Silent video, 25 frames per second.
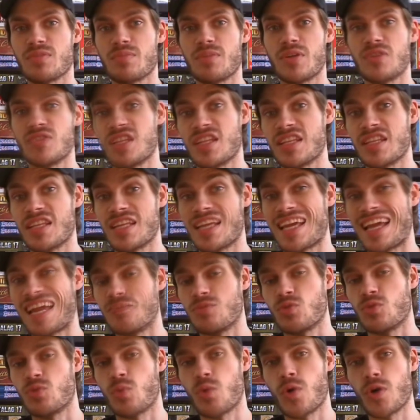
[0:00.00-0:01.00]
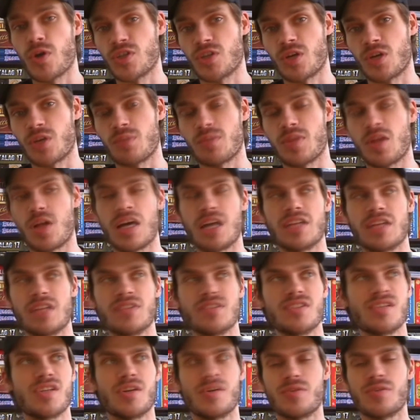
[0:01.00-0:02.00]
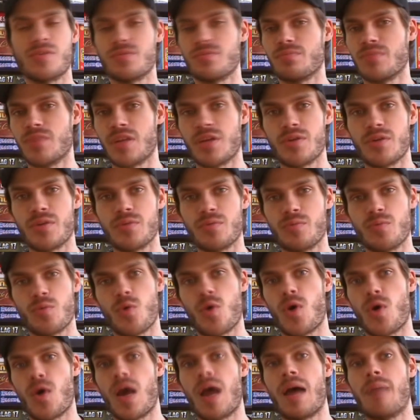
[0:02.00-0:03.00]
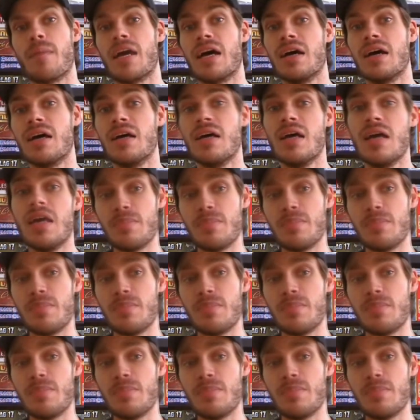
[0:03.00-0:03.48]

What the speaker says: mostly the Games Workshop line, so, Warhammer.